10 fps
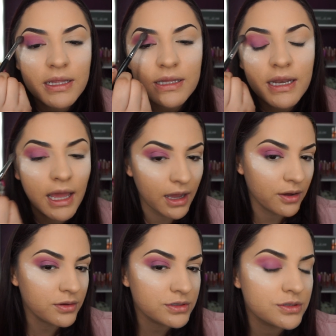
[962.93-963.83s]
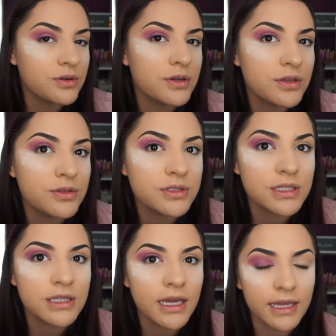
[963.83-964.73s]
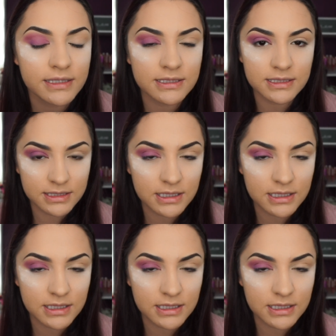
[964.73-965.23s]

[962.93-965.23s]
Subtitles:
it out, so you see that it's